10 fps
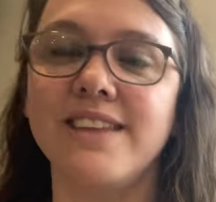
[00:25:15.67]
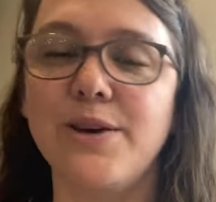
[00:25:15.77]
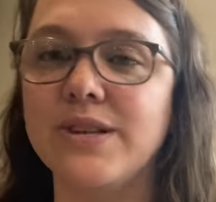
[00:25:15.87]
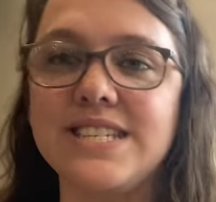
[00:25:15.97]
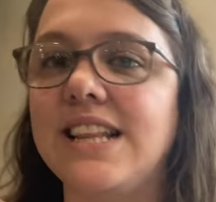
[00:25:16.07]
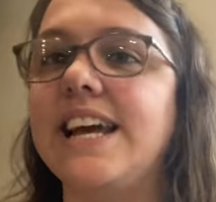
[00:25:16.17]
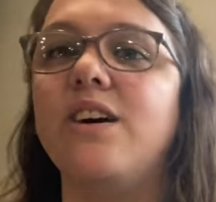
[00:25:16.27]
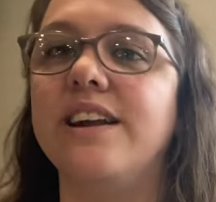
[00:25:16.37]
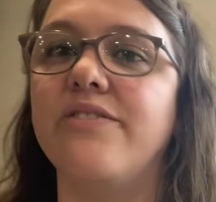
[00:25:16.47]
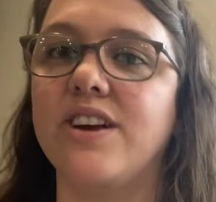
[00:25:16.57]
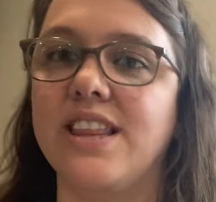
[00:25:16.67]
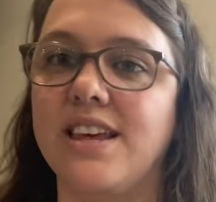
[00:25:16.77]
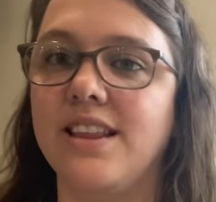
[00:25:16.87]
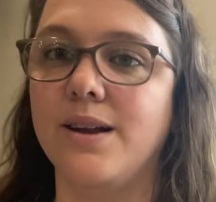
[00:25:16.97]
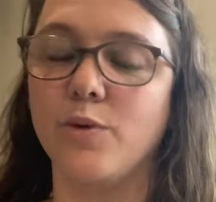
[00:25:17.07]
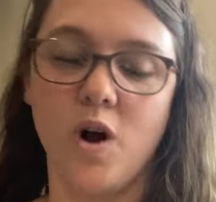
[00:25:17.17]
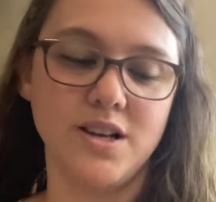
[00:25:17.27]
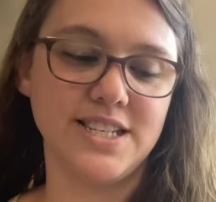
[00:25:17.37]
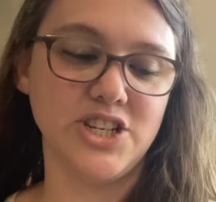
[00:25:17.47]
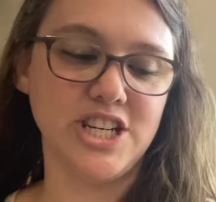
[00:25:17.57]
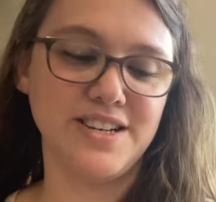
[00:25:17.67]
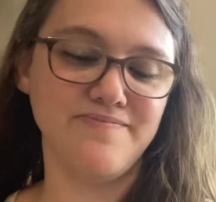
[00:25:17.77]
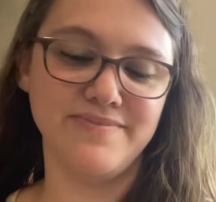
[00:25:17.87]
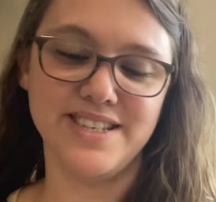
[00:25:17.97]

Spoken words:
He wants to lay on everything that I'm cross stitching.